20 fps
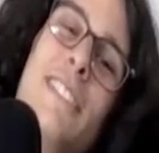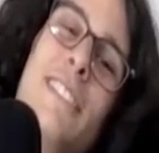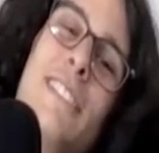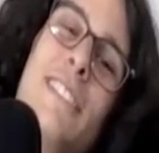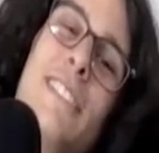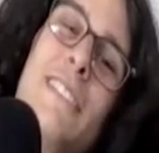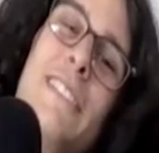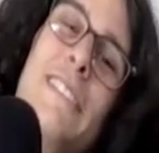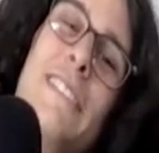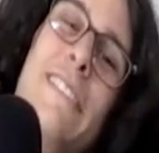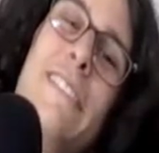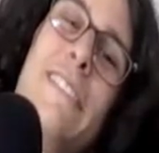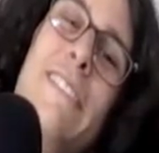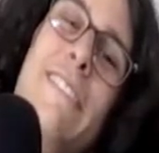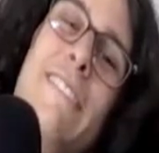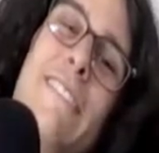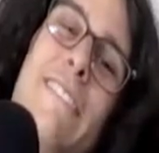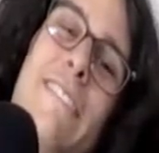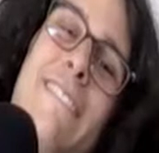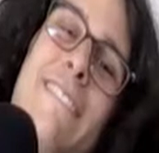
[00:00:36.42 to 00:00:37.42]

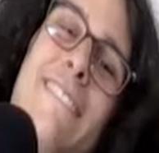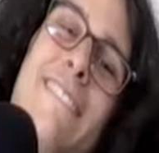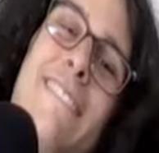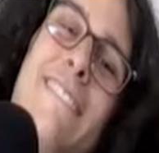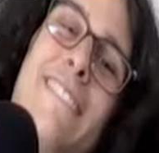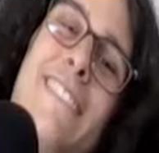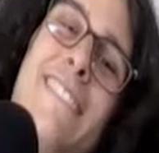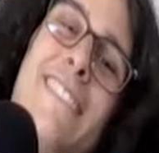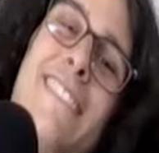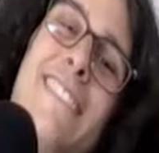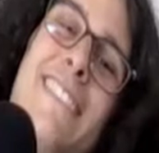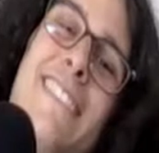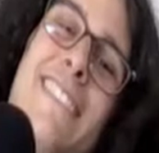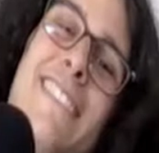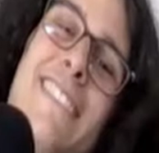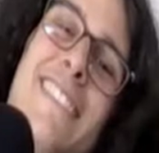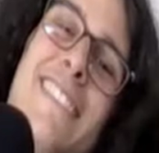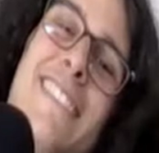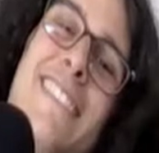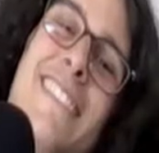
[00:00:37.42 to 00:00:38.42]

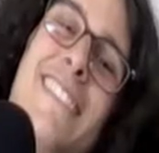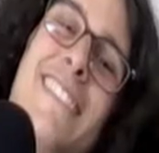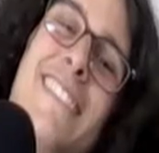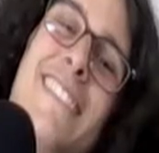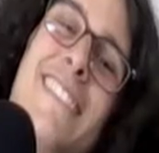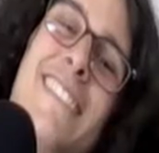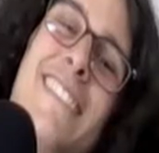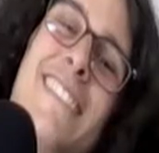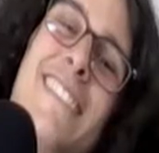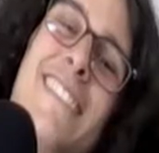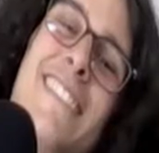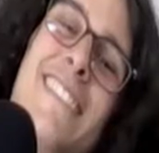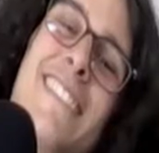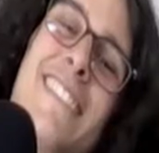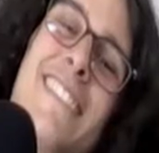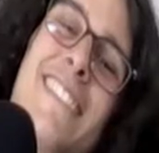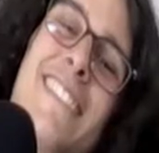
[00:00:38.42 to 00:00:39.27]
No words are spoken by the person on screen.